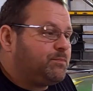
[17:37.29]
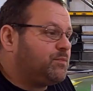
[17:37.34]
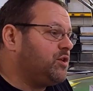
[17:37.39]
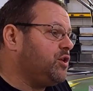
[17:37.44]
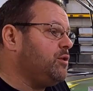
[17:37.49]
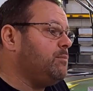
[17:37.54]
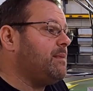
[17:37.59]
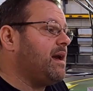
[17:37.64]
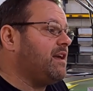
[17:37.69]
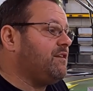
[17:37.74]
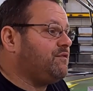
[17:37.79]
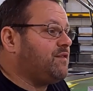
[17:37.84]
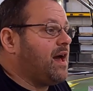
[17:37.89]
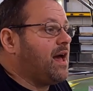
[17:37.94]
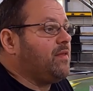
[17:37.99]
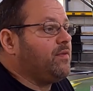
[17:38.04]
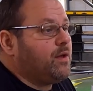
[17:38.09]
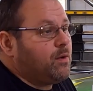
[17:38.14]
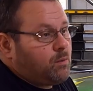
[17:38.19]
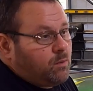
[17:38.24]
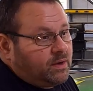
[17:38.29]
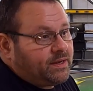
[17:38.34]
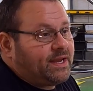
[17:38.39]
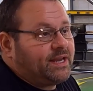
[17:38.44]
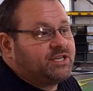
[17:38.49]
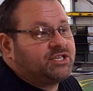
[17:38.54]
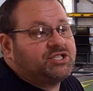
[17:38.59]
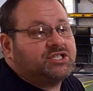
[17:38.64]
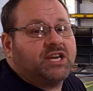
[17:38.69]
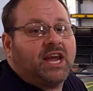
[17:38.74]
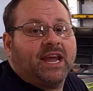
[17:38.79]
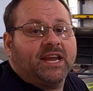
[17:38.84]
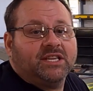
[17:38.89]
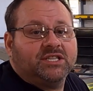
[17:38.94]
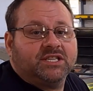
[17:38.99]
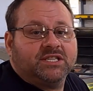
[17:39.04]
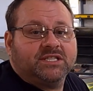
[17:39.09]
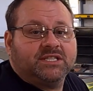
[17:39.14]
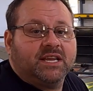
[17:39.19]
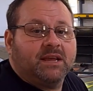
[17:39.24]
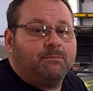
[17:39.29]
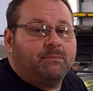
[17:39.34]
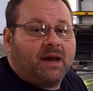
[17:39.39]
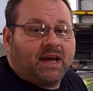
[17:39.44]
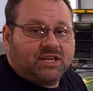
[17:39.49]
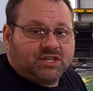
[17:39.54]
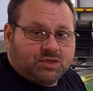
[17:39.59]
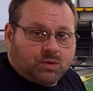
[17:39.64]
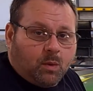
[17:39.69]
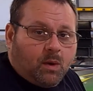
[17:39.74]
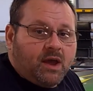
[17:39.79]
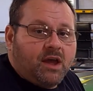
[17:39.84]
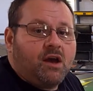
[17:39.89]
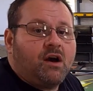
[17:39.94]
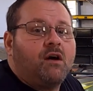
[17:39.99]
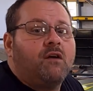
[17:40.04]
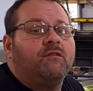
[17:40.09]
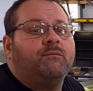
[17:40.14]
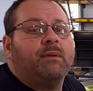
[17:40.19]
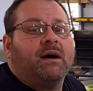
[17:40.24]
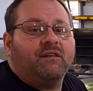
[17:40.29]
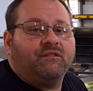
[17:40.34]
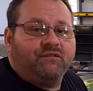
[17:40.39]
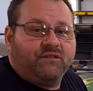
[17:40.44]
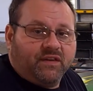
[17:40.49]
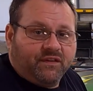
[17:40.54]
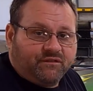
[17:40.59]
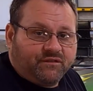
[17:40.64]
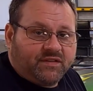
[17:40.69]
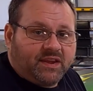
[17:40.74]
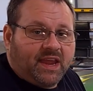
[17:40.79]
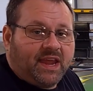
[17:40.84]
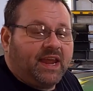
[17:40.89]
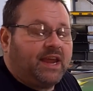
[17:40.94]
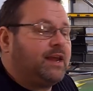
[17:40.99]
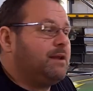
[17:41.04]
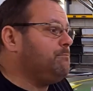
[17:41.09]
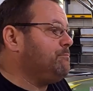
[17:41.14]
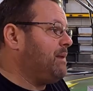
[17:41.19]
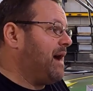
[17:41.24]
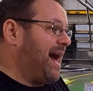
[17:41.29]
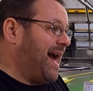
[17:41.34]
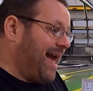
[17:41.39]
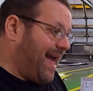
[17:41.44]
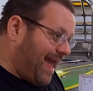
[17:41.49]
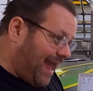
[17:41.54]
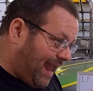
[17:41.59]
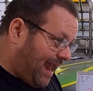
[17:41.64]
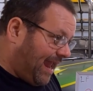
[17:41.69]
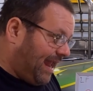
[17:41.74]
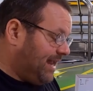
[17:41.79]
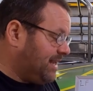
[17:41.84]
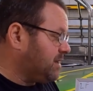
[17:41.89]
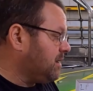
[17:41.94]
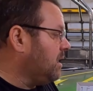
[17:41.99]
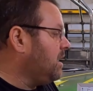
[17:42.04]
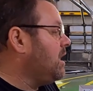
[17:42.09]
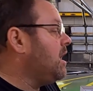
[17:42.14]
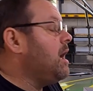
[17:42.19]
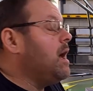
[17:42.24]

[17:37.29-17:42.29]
You may find that 1 inch changes it by 12, by 15, by 8.